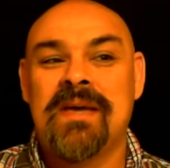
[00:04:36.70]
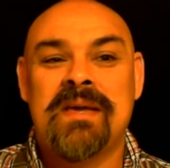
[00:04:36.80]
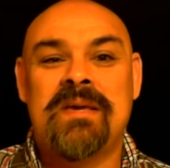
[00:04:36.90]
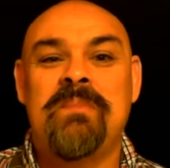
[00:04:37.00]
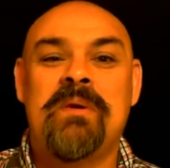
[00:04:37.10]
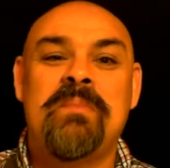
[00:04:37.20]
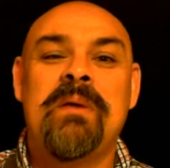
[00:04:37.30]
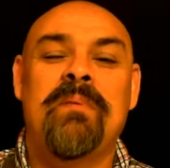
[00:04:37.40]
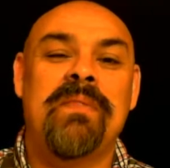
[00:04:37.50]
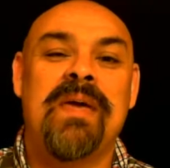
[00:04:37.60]
Keeping
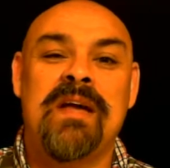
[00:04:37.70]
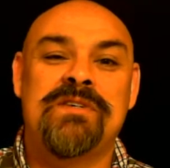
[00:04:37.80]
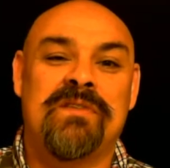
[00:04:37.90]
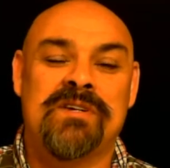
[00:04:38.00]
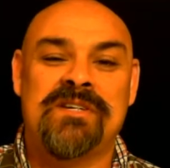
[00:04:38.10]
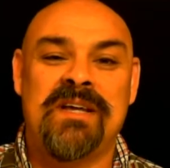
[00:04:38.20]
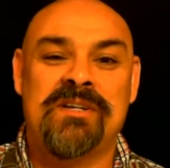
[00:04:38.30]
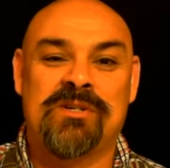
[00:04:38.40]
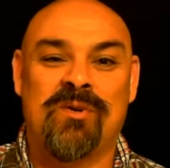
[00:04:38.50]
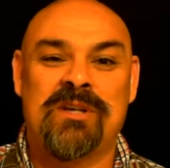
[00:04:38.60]
people on the edge of their seat
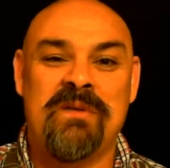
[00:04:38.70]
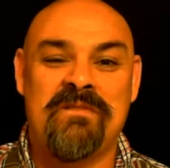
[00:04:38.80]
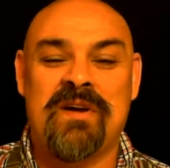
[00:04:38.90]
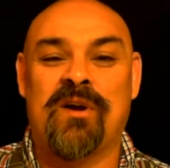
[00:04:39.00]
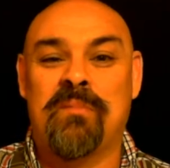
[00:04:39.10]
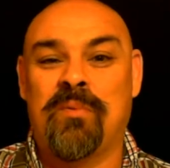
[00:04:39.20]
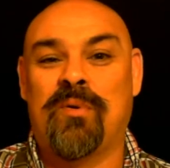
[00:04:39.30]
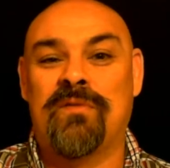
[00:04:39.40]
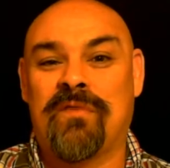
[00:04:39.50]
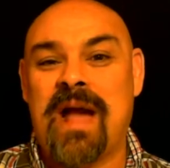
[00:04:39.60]
is going to be very
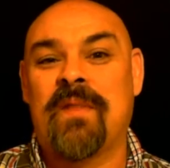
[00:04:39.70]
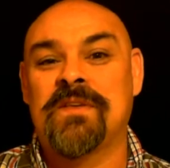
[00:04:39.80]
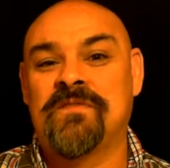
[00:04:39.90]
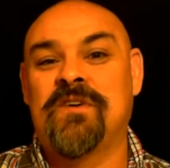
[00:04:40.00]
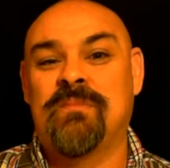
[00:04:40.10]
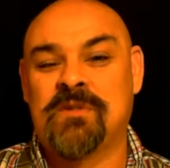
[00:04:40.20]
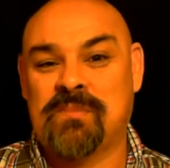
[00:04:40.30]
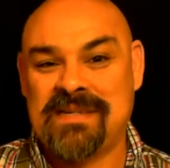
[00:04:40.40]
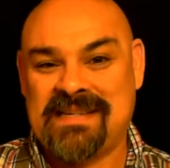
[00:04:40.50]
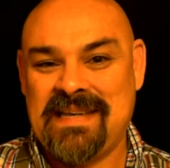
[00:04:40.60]
important for how this film is
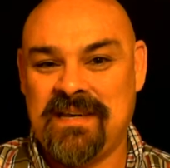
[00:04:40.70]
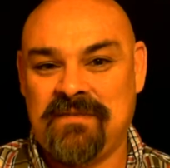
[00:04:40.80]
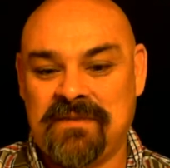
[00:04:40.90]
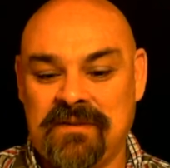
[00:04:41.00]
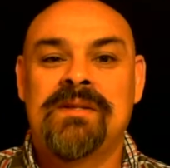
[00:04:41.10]
perceived.